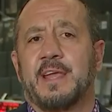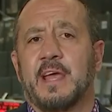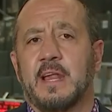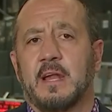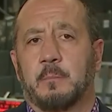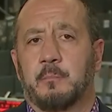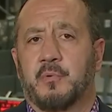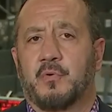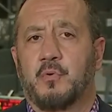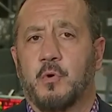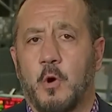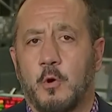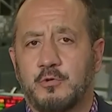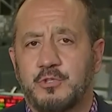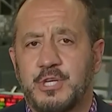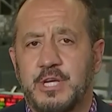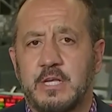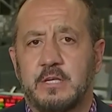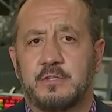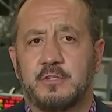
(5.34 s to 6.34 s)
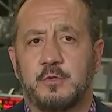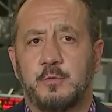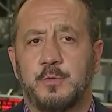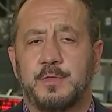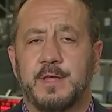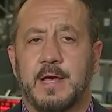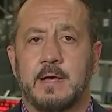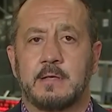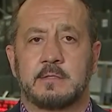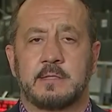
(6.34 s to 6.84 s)
again, approaching
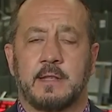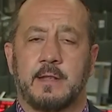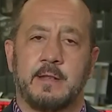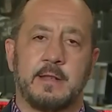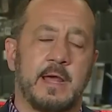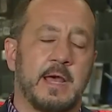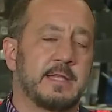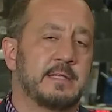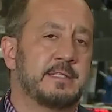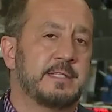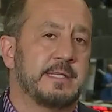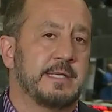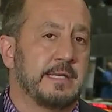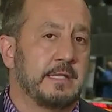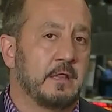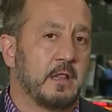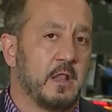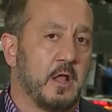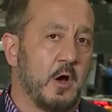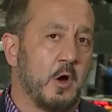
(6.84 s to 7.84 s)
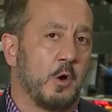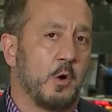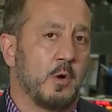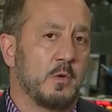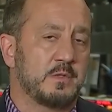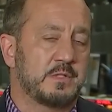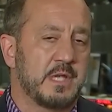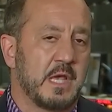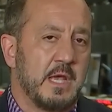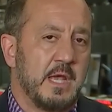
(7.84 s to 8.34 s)
2019
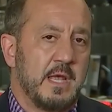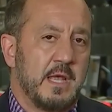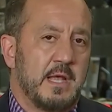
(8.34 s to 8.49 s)
lows.